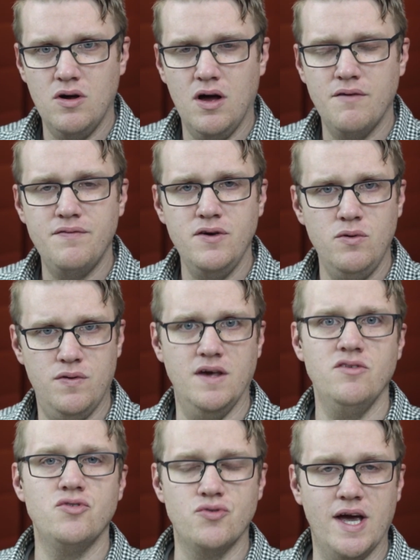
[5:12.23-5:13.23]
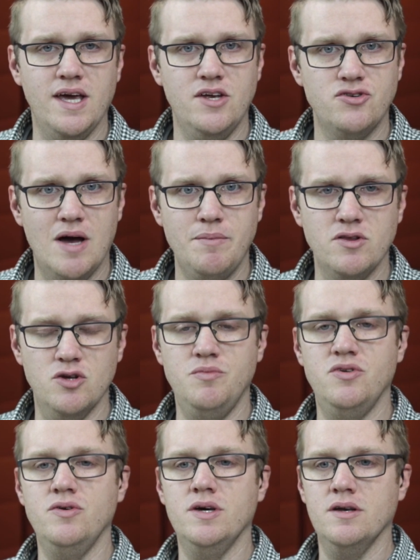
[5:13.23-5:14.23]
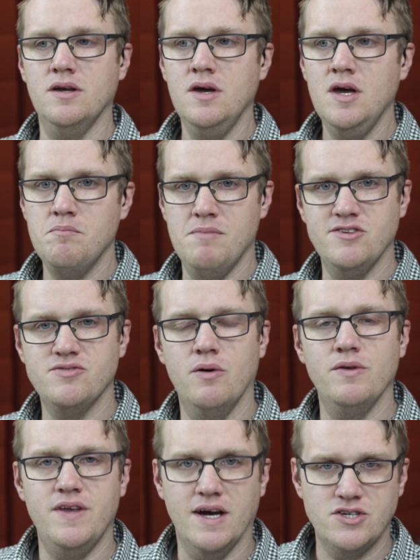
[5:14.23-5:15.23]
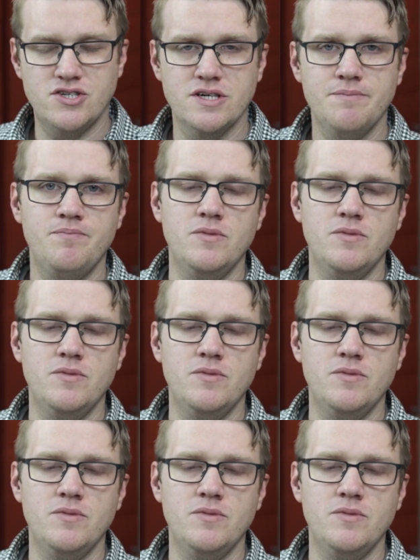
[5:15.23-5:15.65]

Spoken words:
a few things with dragging and dropping loops. You can mess around with texture.